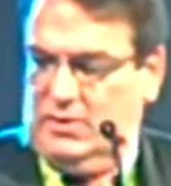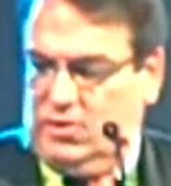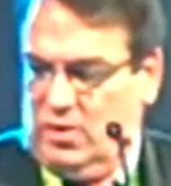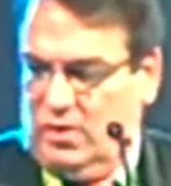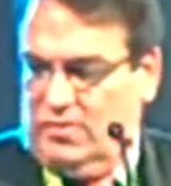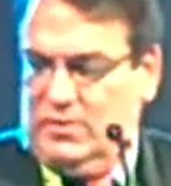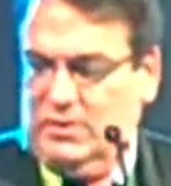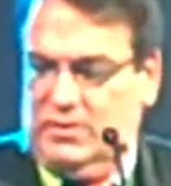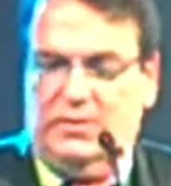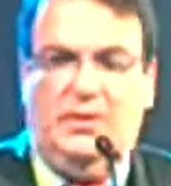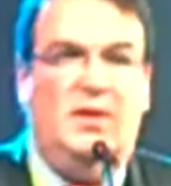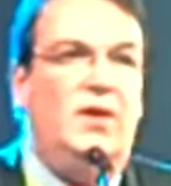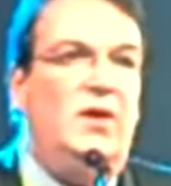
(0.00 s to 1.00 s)

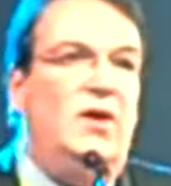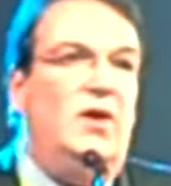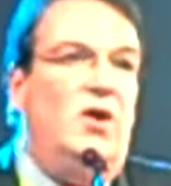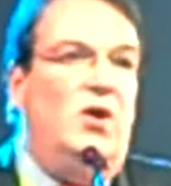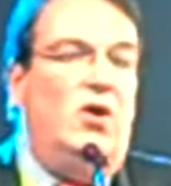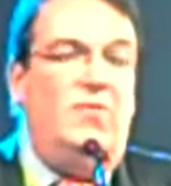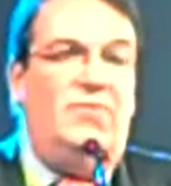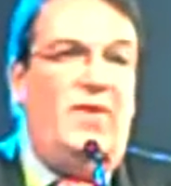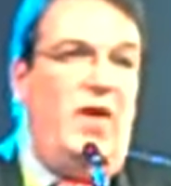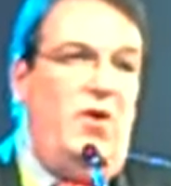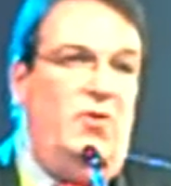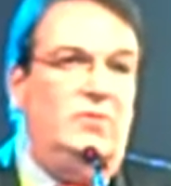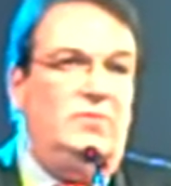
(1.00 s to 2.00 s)
service of
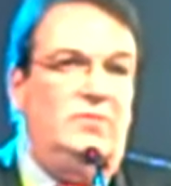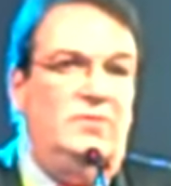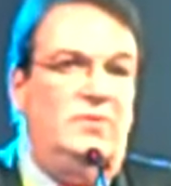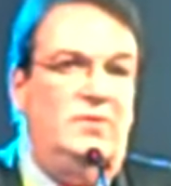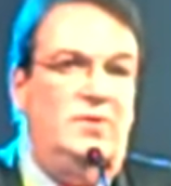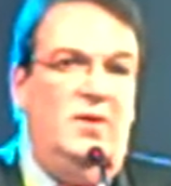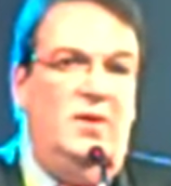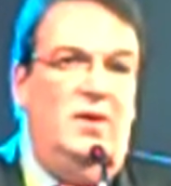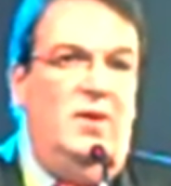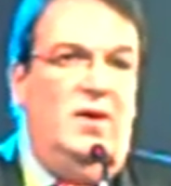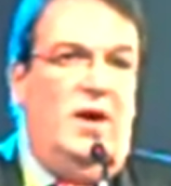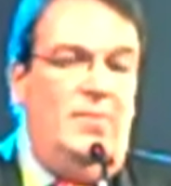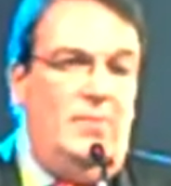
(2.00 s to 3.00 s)
health.
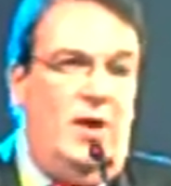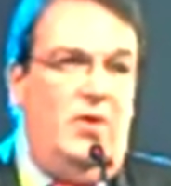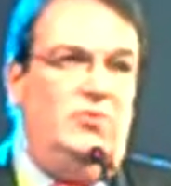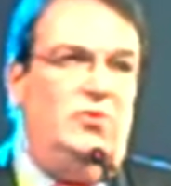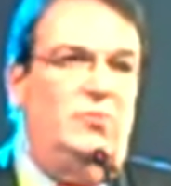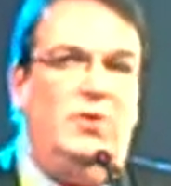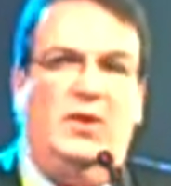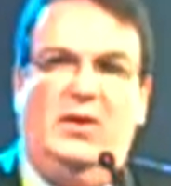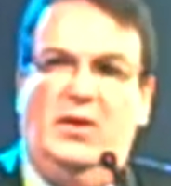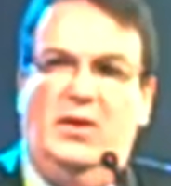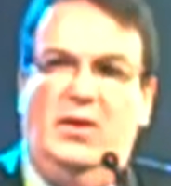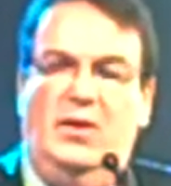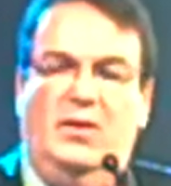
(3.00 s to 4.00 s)
I'm also
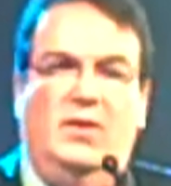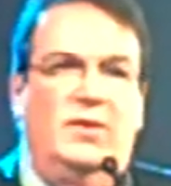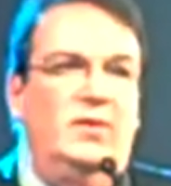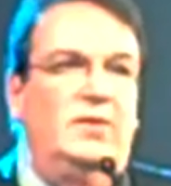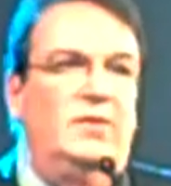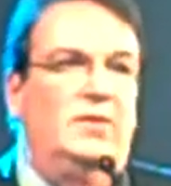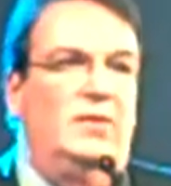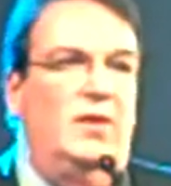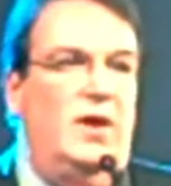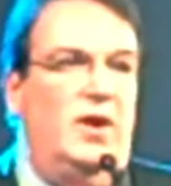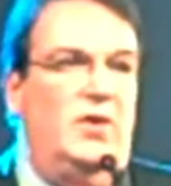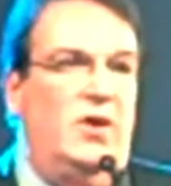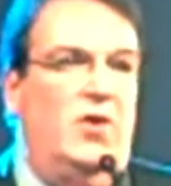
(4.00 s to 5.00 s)
bringing here the
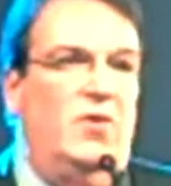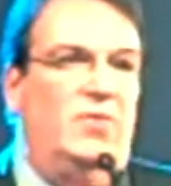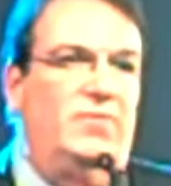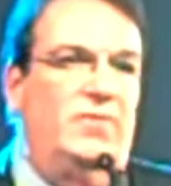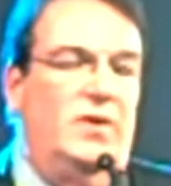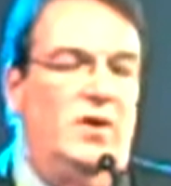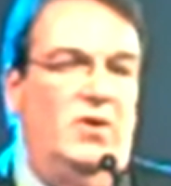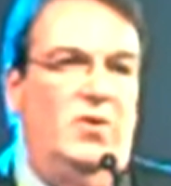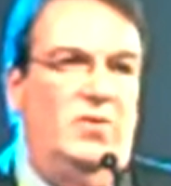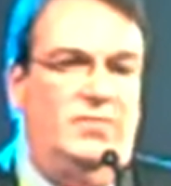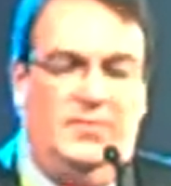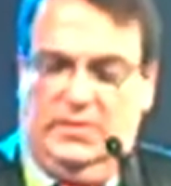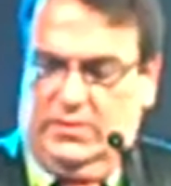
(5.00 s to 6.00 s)
area of
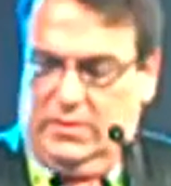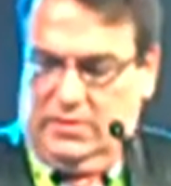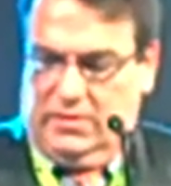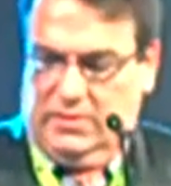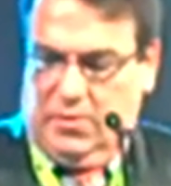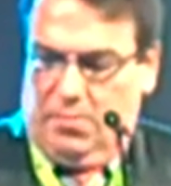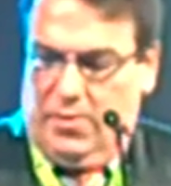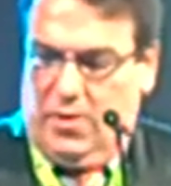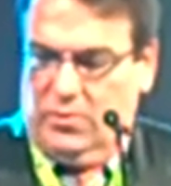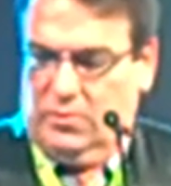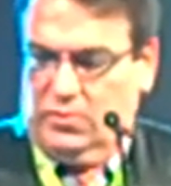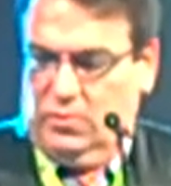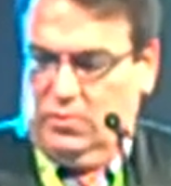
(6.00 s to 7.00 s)
the São
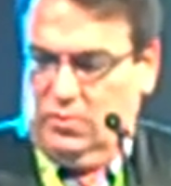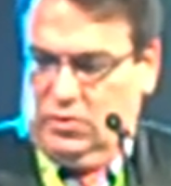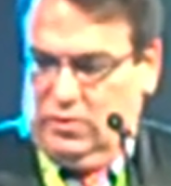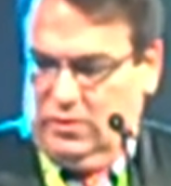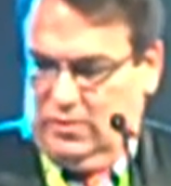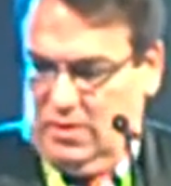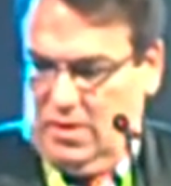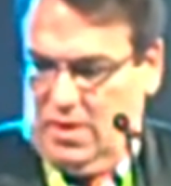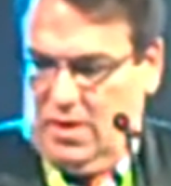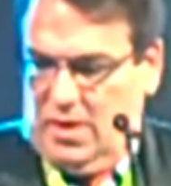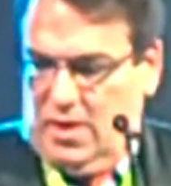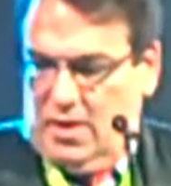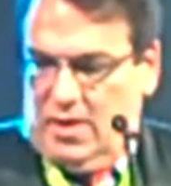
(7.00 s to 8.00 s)
Paulo solution,
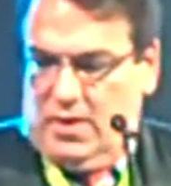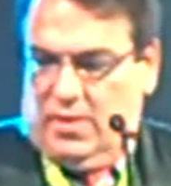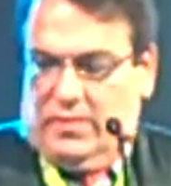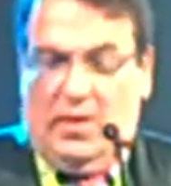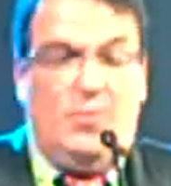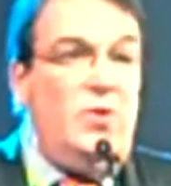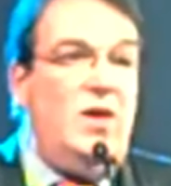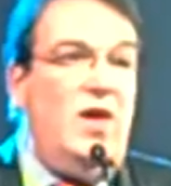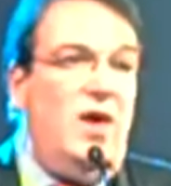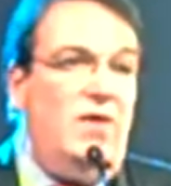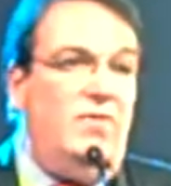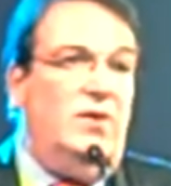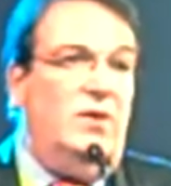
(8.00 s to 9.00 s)
that we
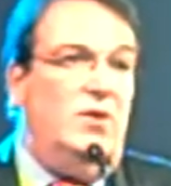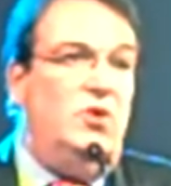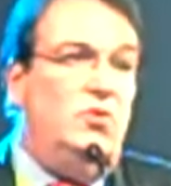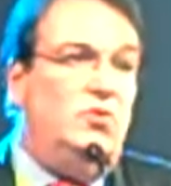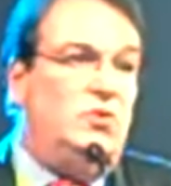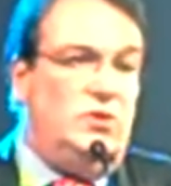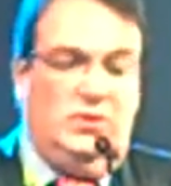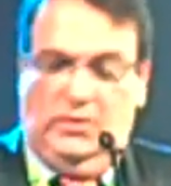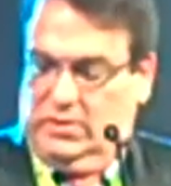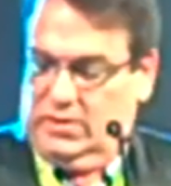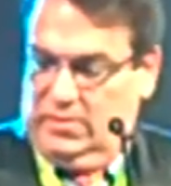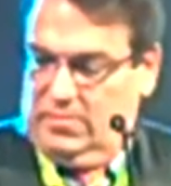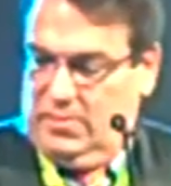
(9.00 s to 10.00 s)
have a huge
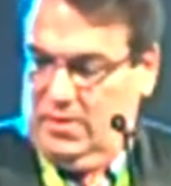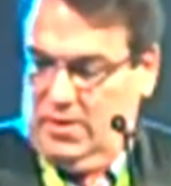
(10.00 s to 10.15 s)
system